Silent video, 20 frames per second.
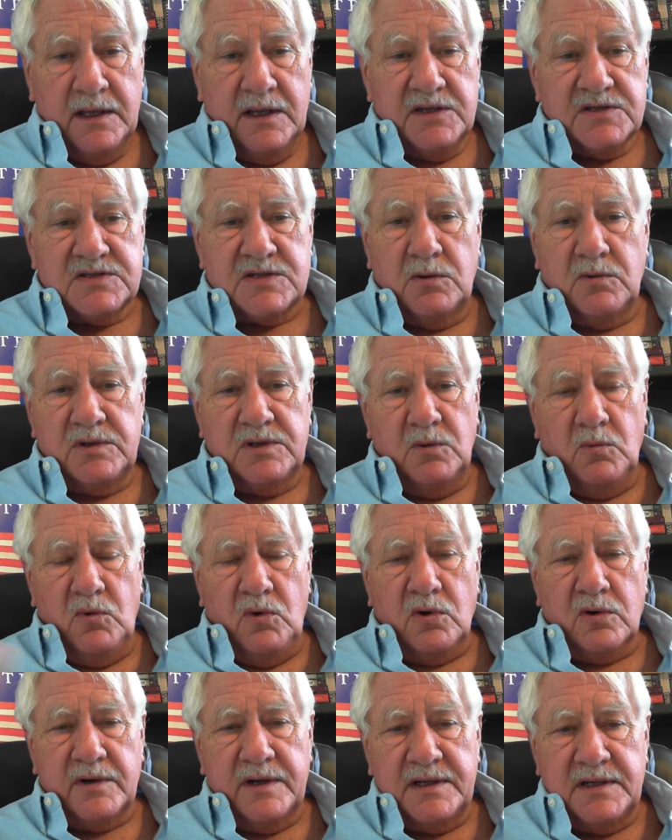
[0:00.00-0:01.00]
So when the
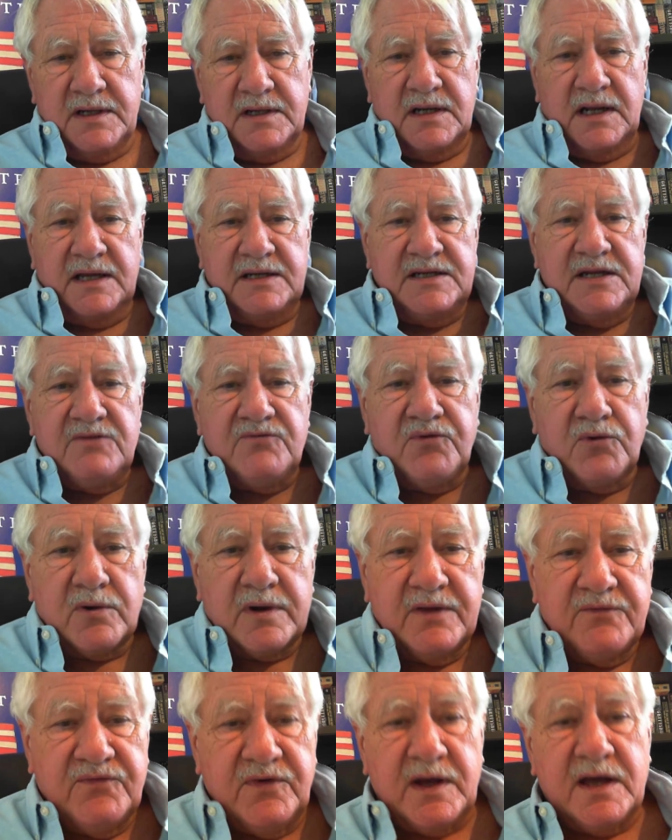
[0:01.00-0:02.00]
war ended
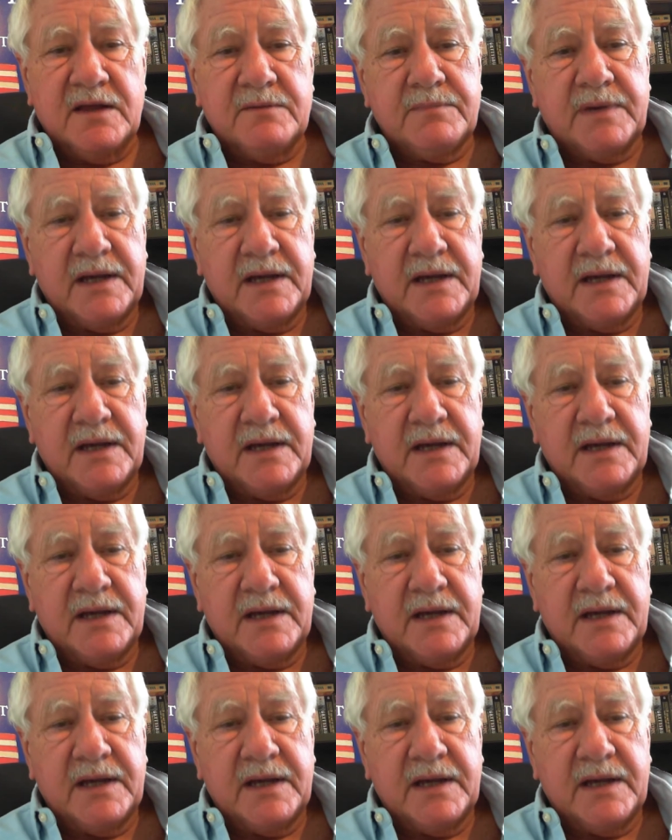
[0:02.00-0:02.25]
1945,